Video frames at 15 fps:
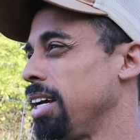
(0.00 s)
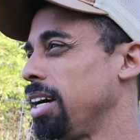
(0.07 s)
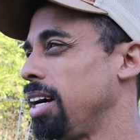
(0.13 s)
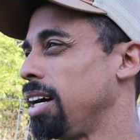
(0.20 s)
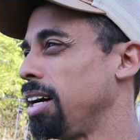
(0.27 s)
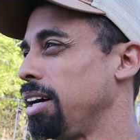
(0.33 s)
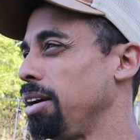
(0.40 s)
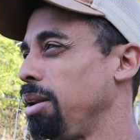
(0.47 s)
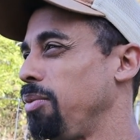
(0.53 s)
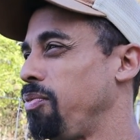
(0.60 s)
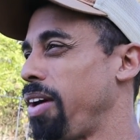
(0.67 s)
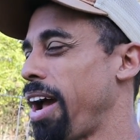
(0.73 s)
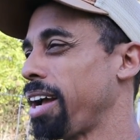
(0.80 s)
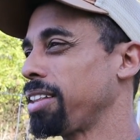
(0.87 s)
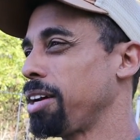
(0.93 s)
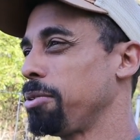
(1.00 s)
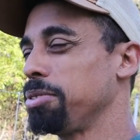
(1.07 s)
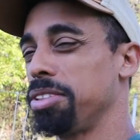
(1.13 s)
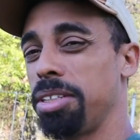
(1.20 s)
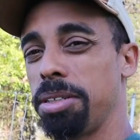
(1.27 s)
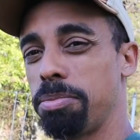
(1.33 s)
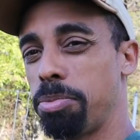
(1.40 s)
Uh, in fact, I
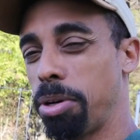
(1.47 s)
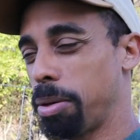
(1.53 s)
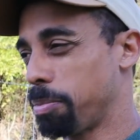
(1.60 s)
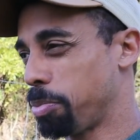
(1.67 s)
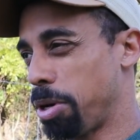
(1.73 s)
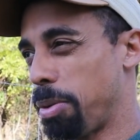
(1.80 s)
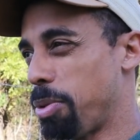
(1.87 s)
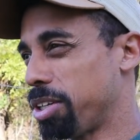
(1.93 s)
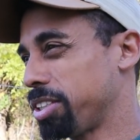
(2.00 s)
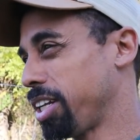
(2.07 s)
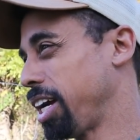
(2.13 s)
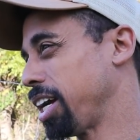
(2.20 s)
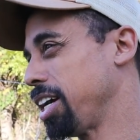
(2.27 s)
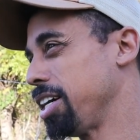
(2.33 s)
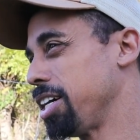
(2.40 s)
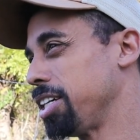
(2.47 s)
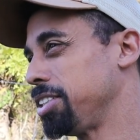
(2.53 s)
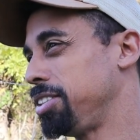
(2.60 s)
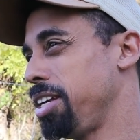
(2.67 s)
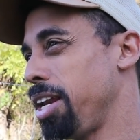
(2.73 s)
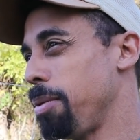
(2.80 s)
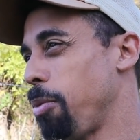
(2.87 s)
was a pr pretty much like a, a,
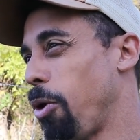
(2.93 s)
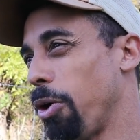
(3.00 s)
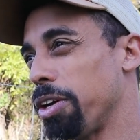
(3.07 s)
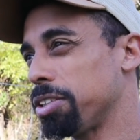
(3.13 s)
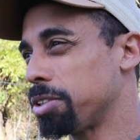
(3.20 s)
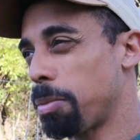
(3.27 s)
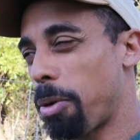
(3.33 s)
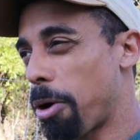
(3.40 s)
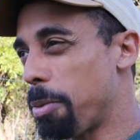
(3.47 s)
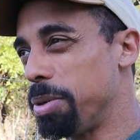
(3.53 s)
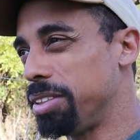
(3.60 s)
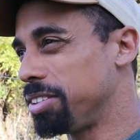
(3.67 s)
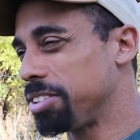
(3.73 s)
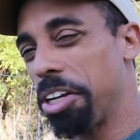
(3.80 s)
city boy, a suburban